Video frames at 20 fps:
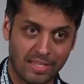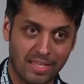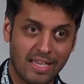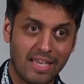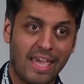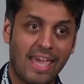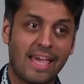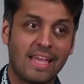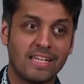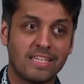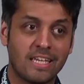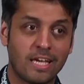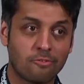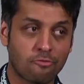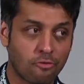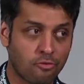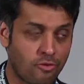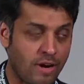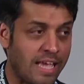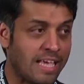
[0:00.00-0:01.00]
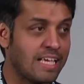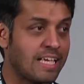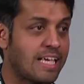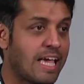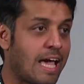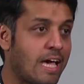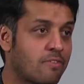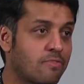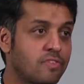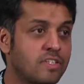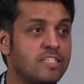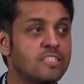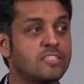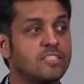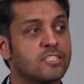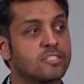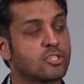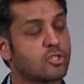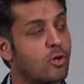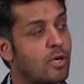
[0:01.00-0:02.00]
And yet Frank Gaffney's
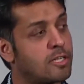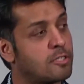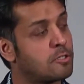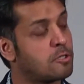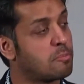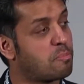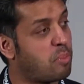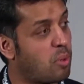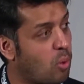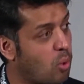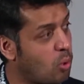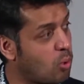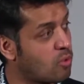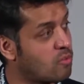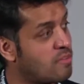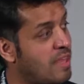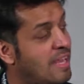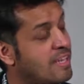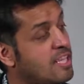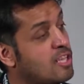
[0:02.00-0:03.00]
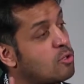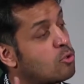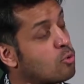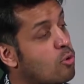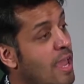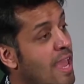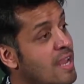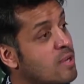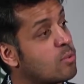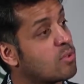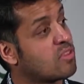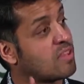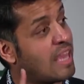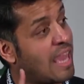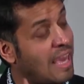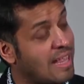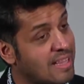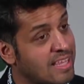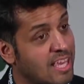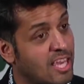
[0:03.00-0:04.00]
discredited poll that he ran with
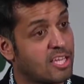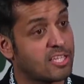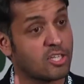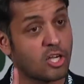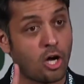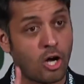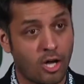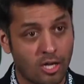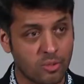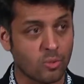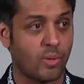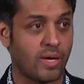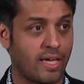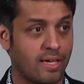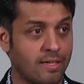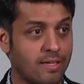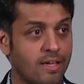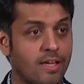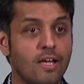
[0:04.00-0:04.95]
Kellyanne Conway